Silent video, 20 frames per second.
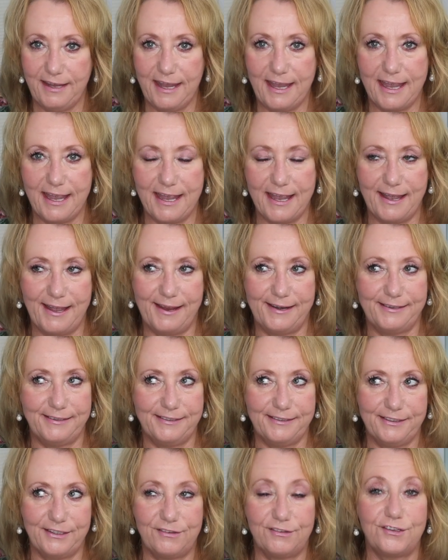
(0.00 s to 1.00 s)

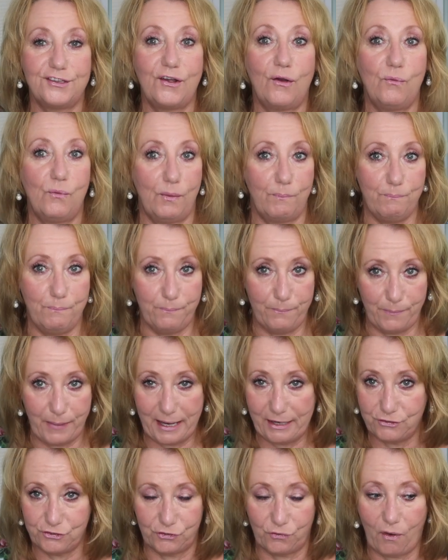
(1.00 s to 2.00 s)
and so
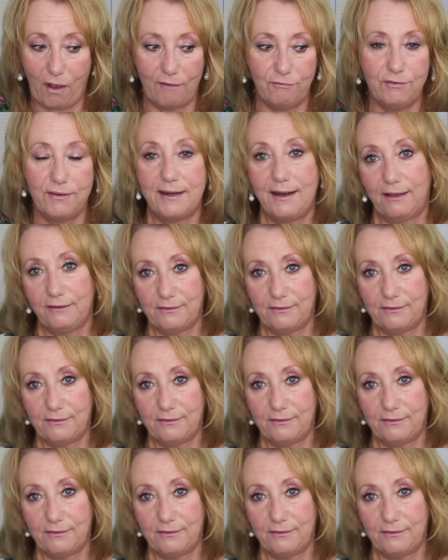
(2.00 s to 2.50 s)
major often.